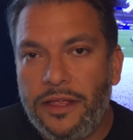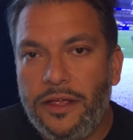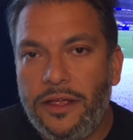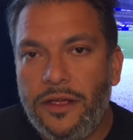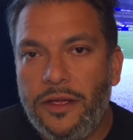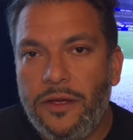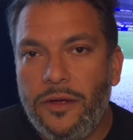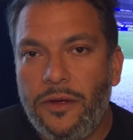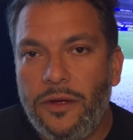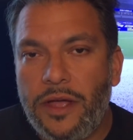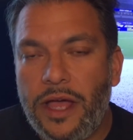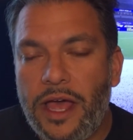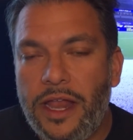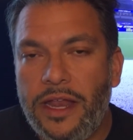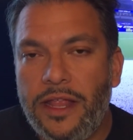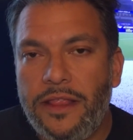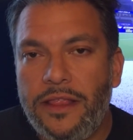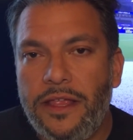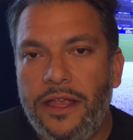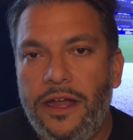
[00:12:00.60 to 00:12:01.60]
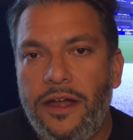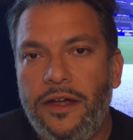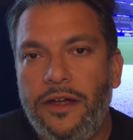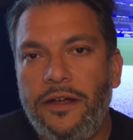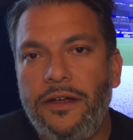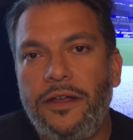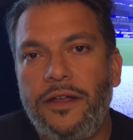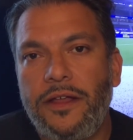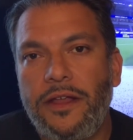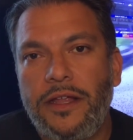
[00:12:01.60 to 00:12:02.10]
Who got in
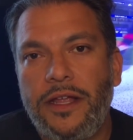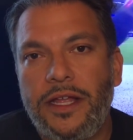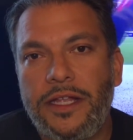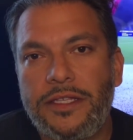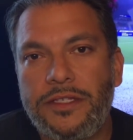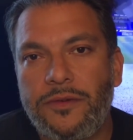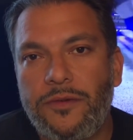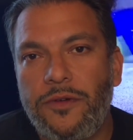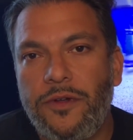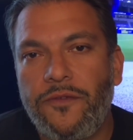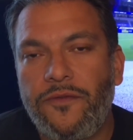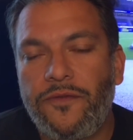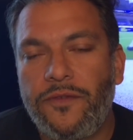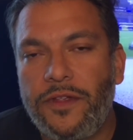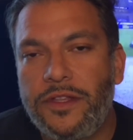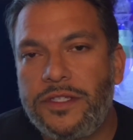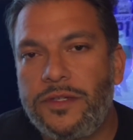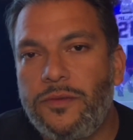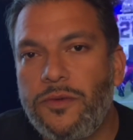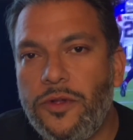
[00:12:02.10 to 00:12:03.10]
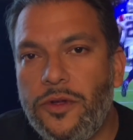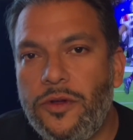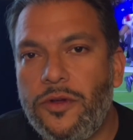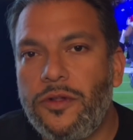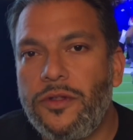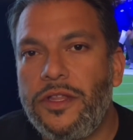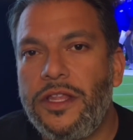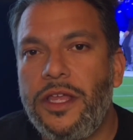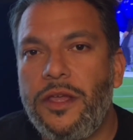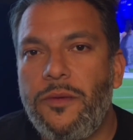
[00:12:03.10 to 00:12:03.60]
there? It's a real cool
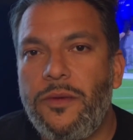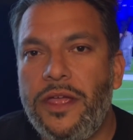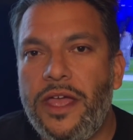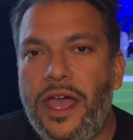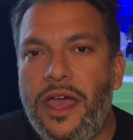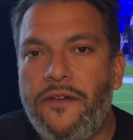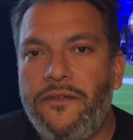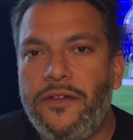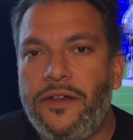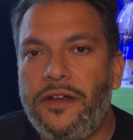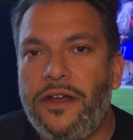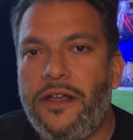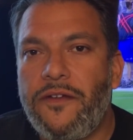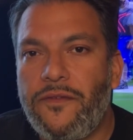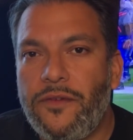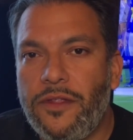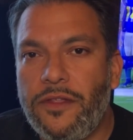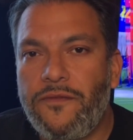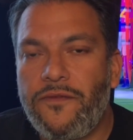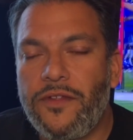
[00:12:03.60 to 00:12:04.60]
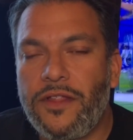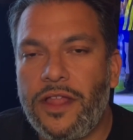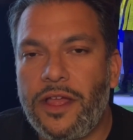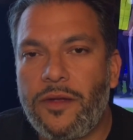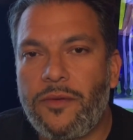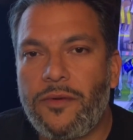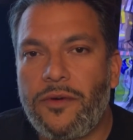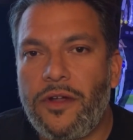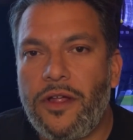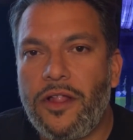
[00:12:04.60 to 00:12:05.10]
league we have here. I really feel like
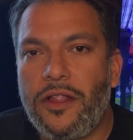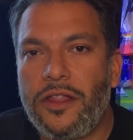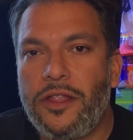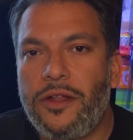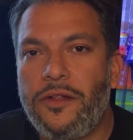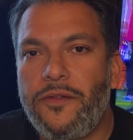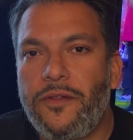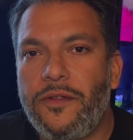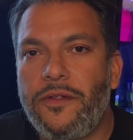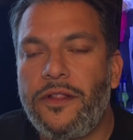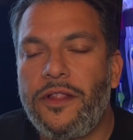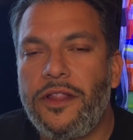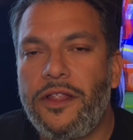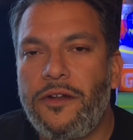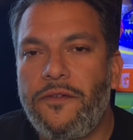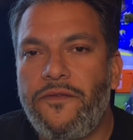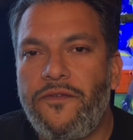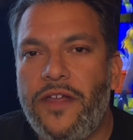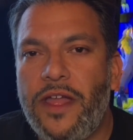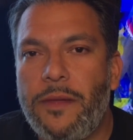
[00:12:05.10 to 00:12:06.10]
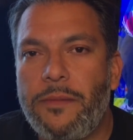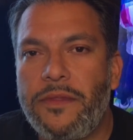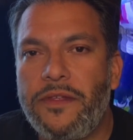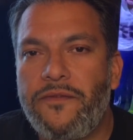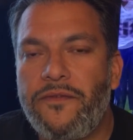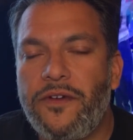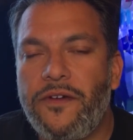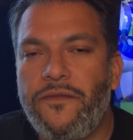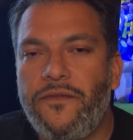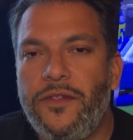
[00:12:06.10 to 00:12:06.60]
we're all a little family
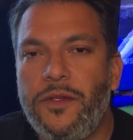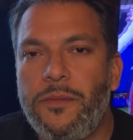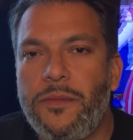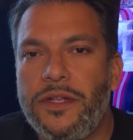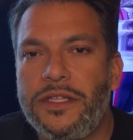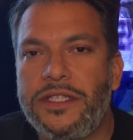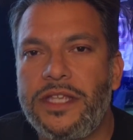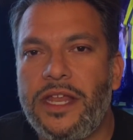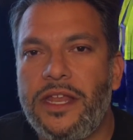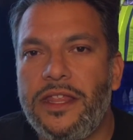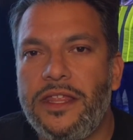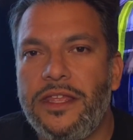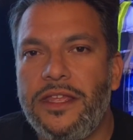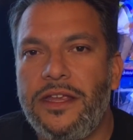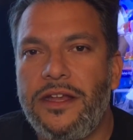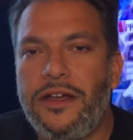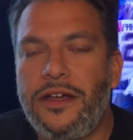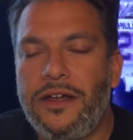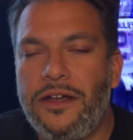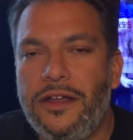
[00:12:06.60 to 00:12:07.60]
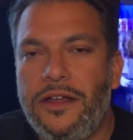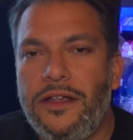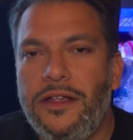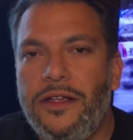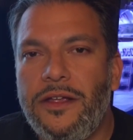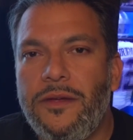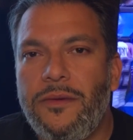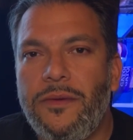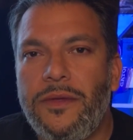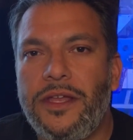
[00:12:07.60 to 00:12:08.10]
for a few months out of the year.
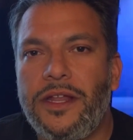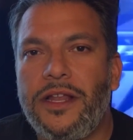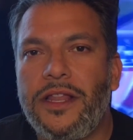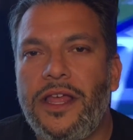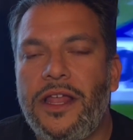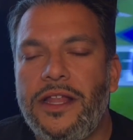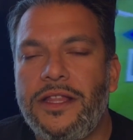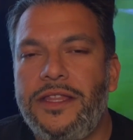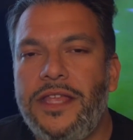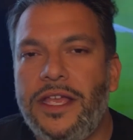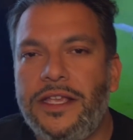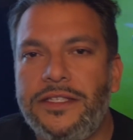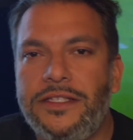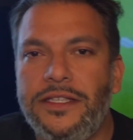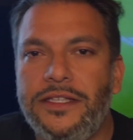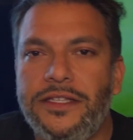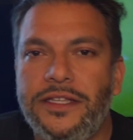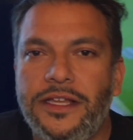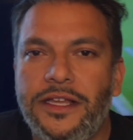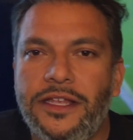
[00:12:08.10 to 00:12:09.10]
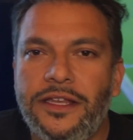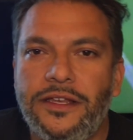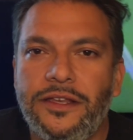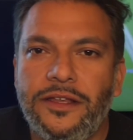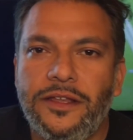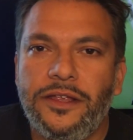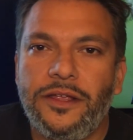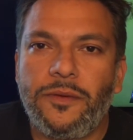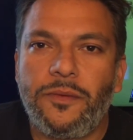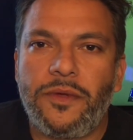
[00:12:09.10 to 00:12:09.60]
We get a lot of texting done.
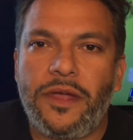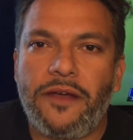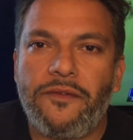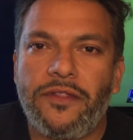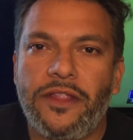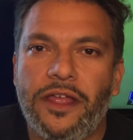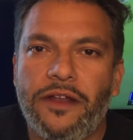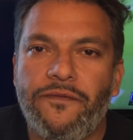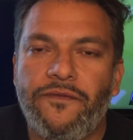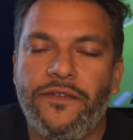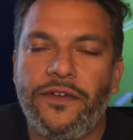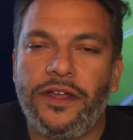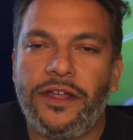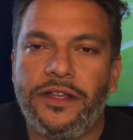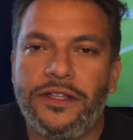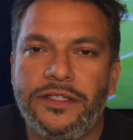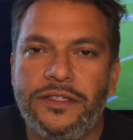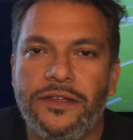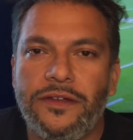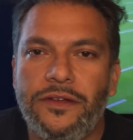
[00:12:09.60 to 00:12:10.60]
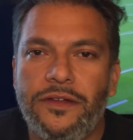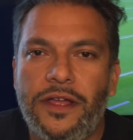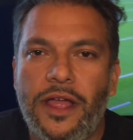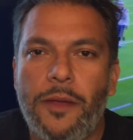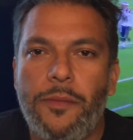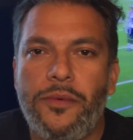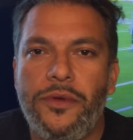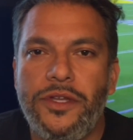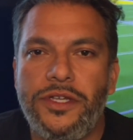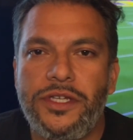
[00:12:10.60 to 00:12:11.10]
We have a lot of fun. So I
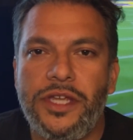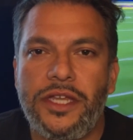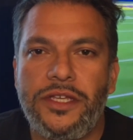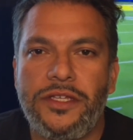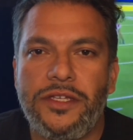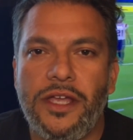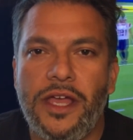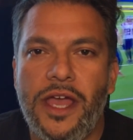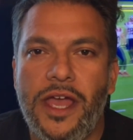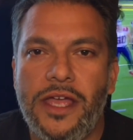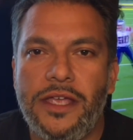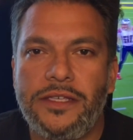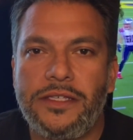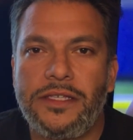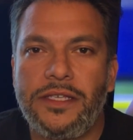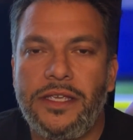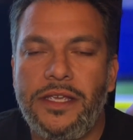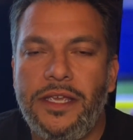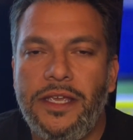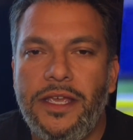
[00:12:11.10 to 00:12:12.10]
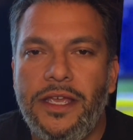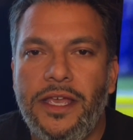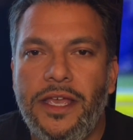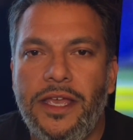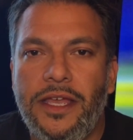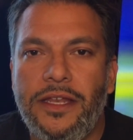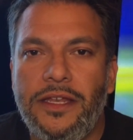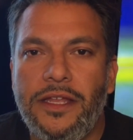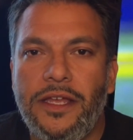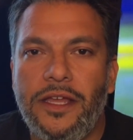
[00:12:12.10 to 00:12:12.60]
appreciate you guys,
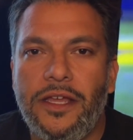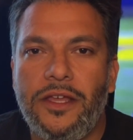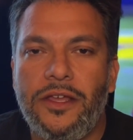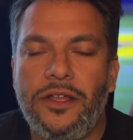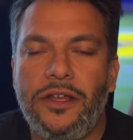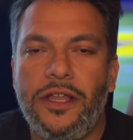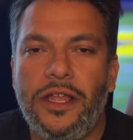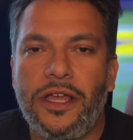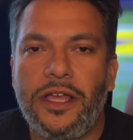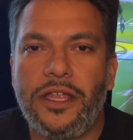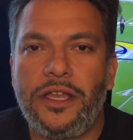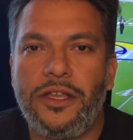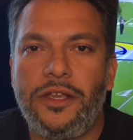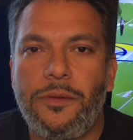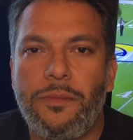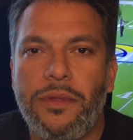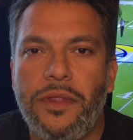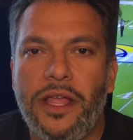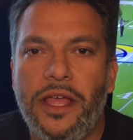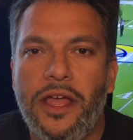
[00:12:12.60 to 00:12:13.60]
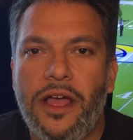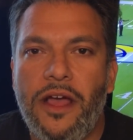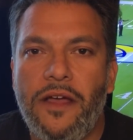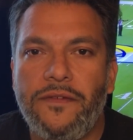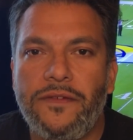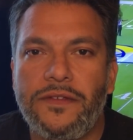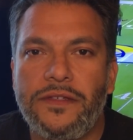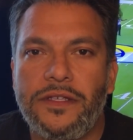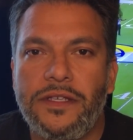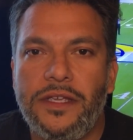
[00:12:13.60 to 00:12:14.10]
and good luck in your
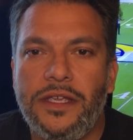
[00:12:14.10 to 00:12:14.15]
playoffs.